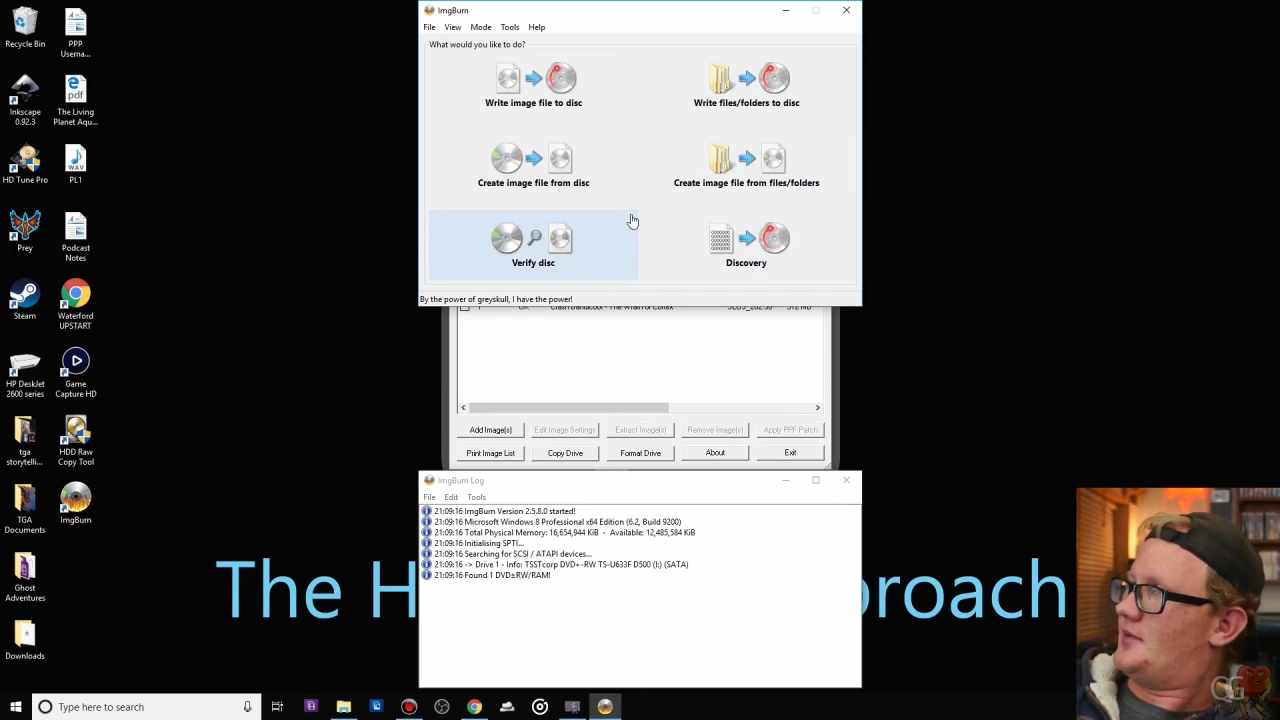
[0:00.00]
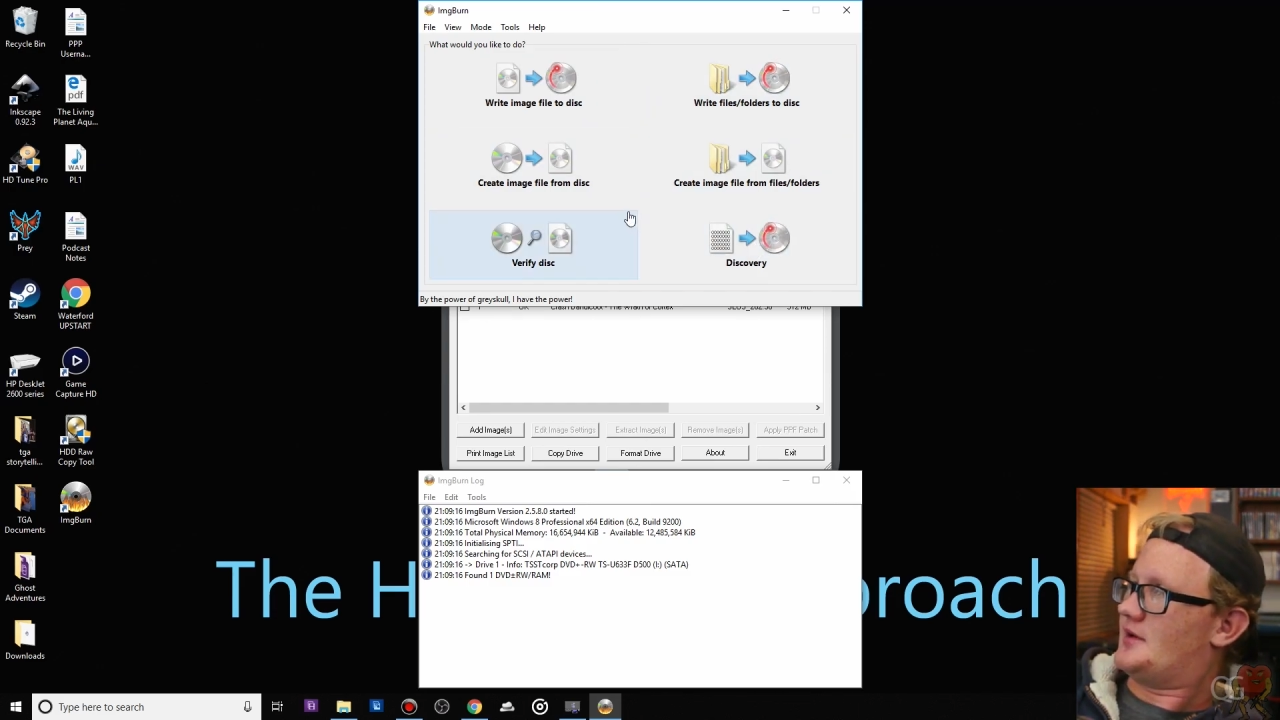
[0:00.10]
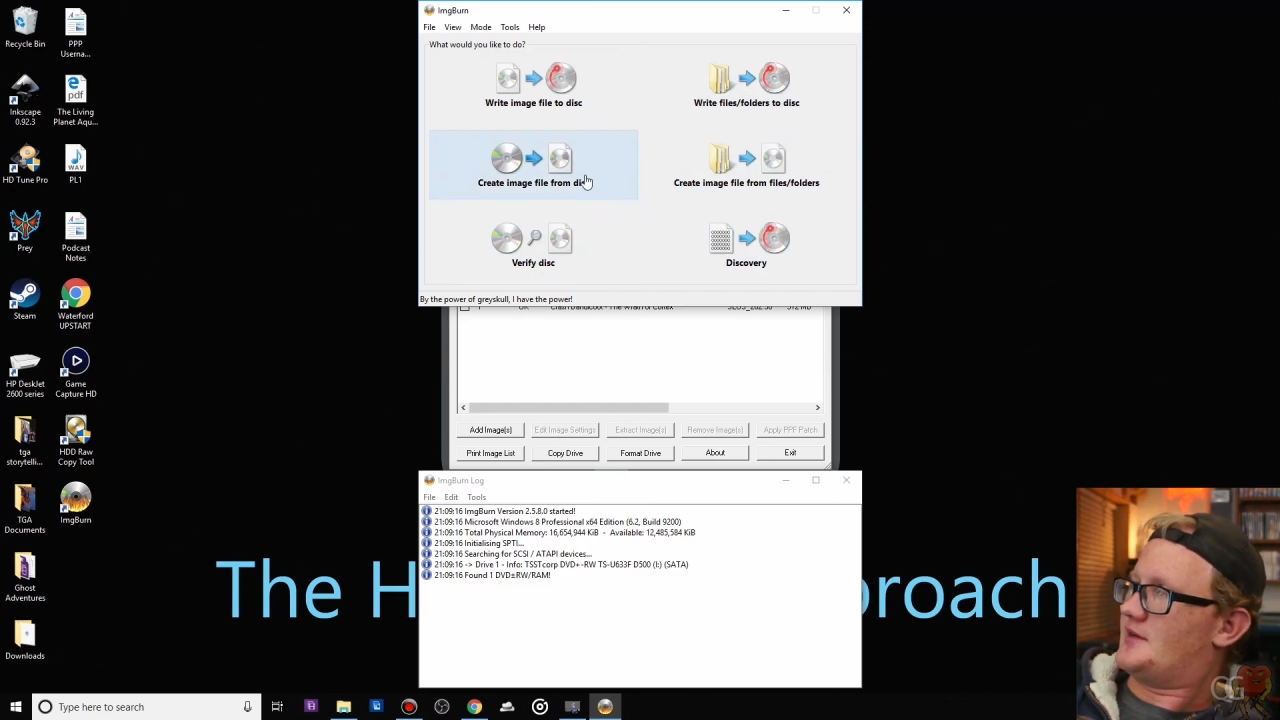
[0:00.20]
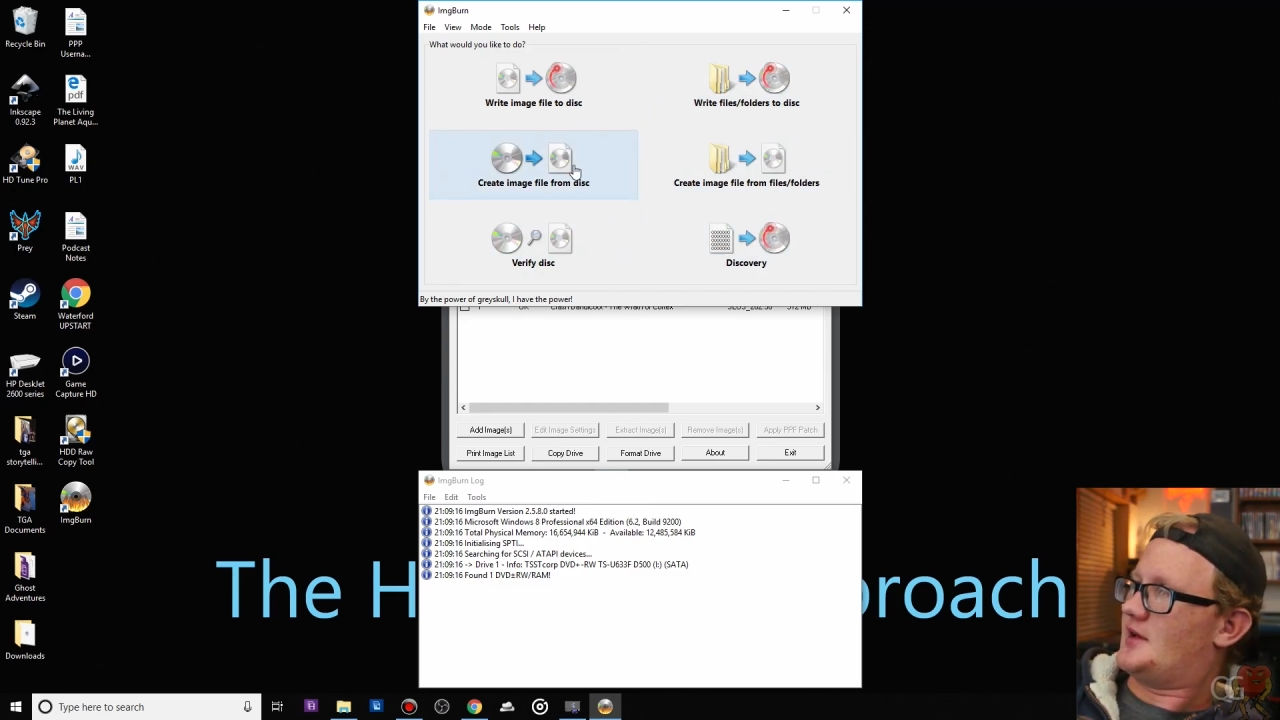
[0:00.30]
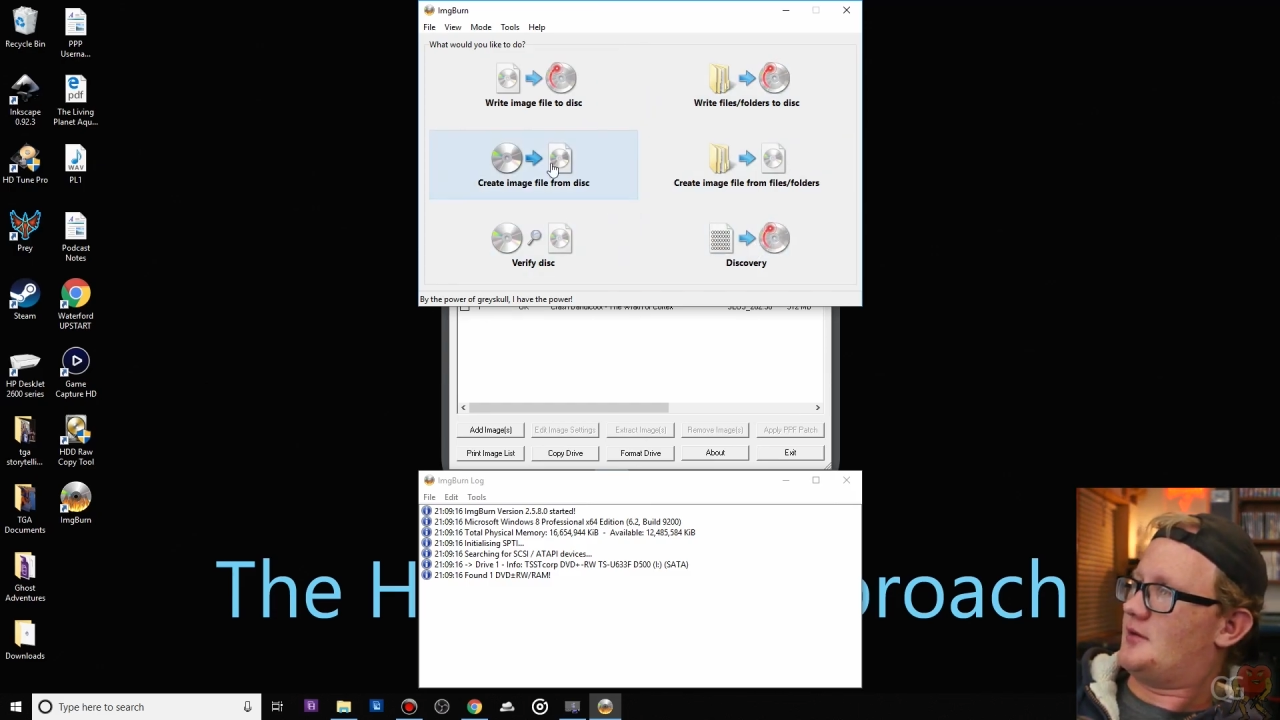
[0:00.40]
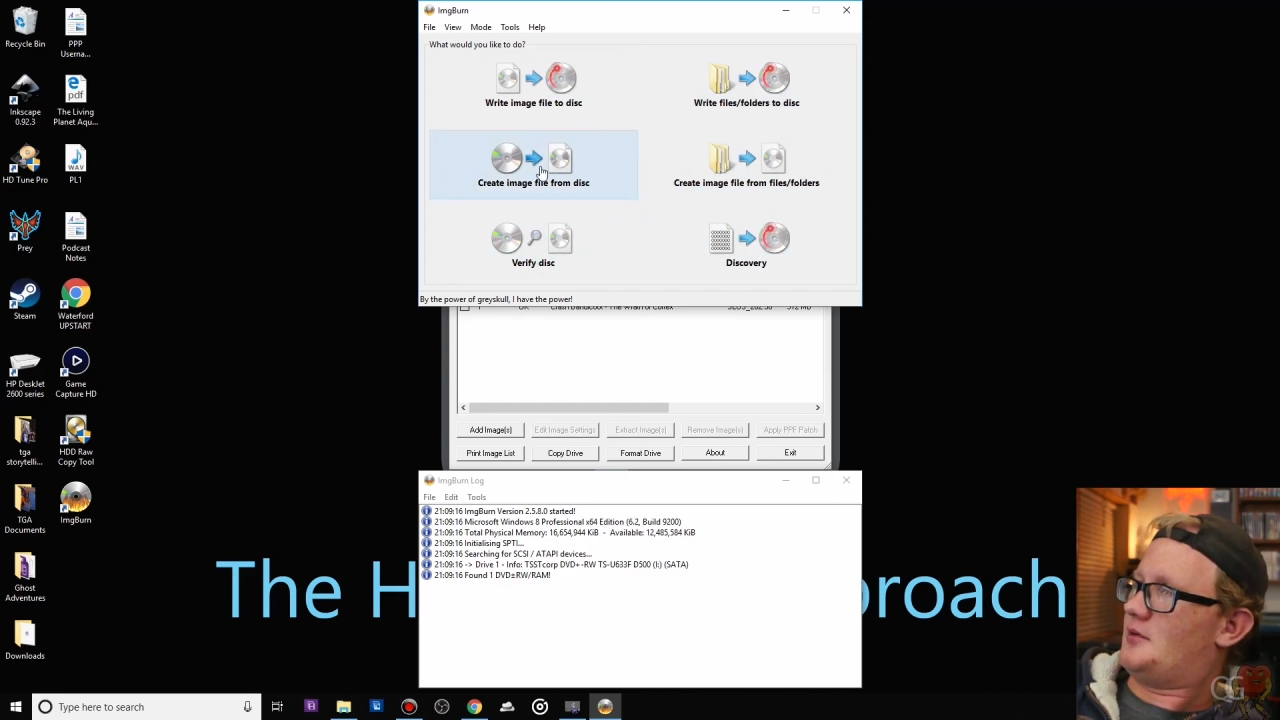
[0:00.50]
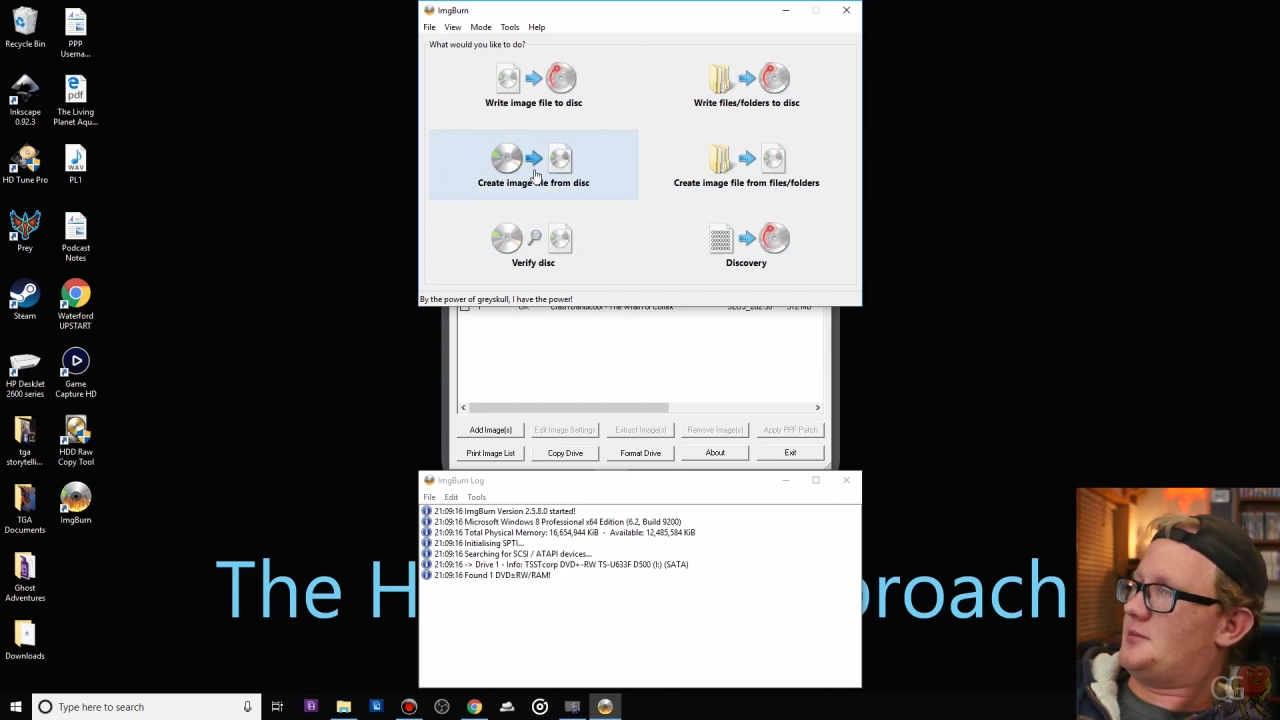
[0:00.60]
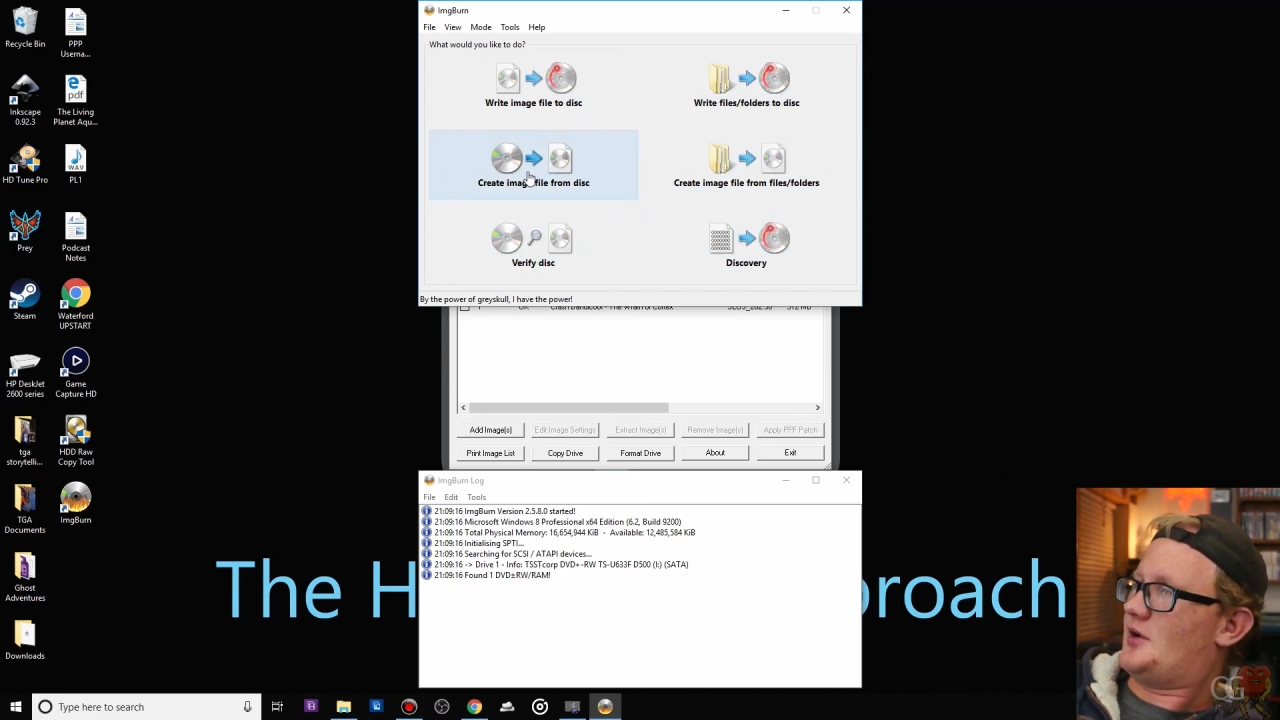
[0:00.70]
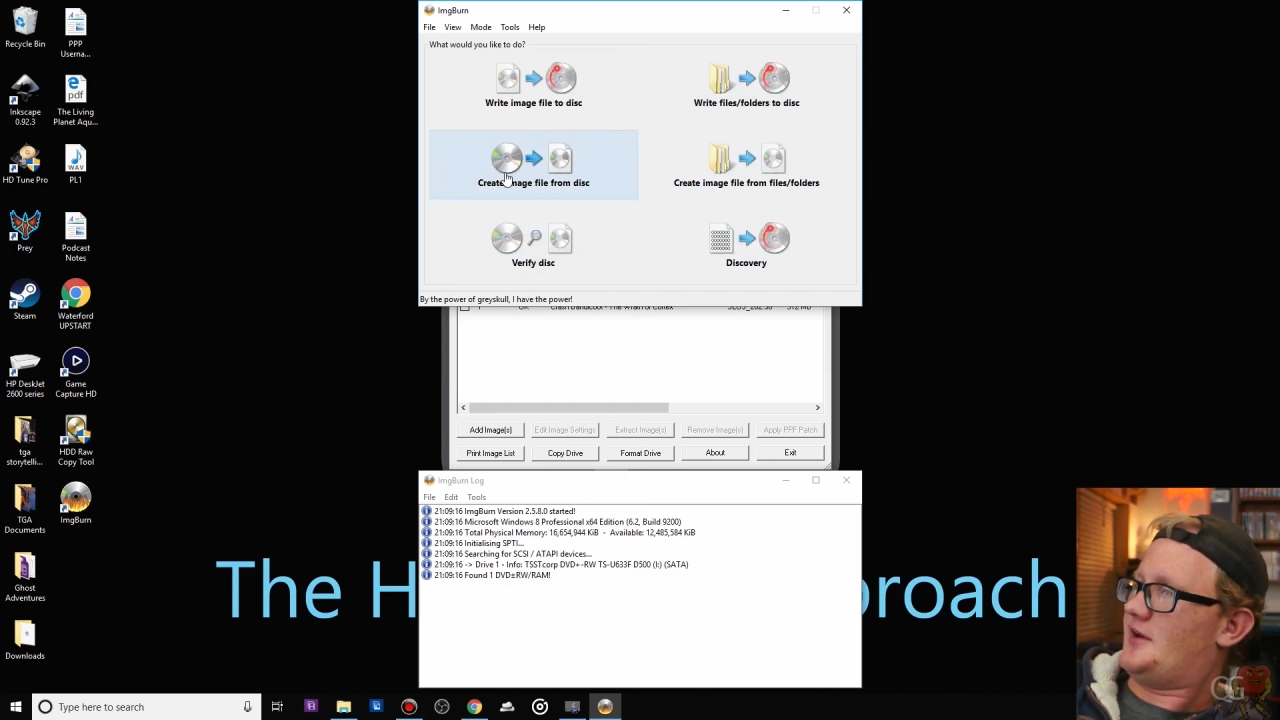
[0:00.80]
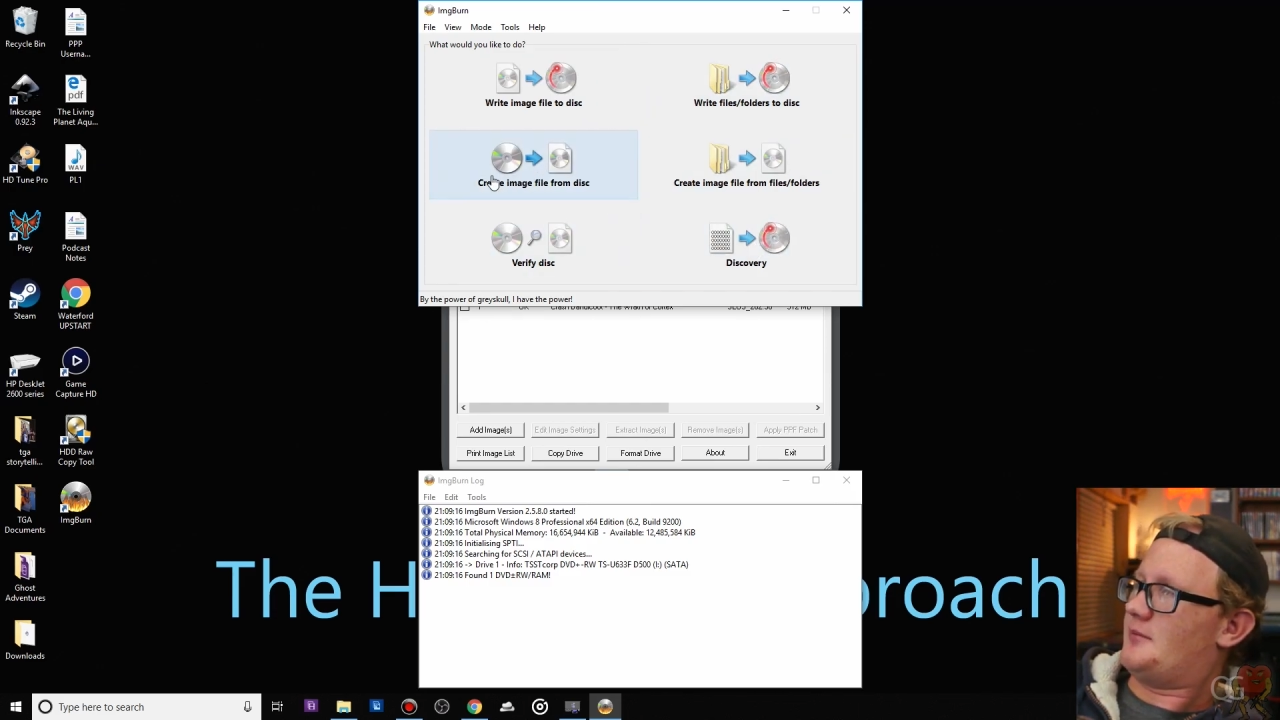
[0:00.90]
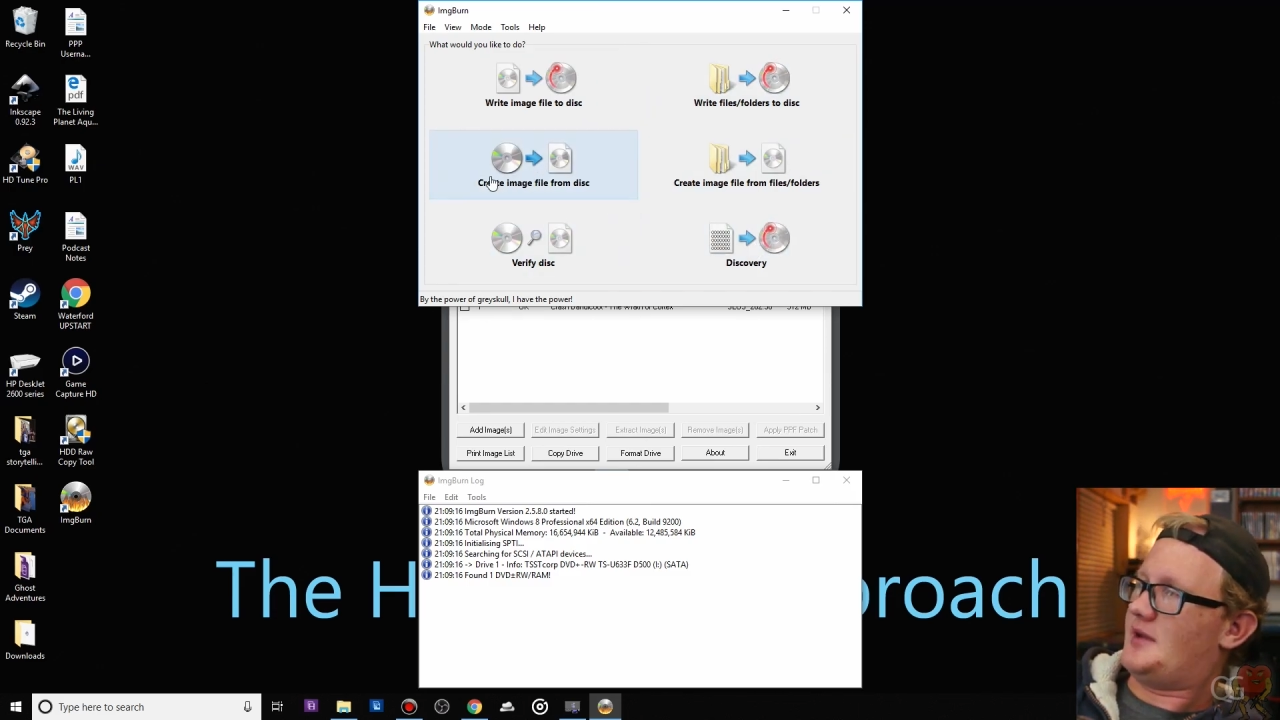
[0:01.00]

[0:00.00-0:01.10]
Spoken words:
but we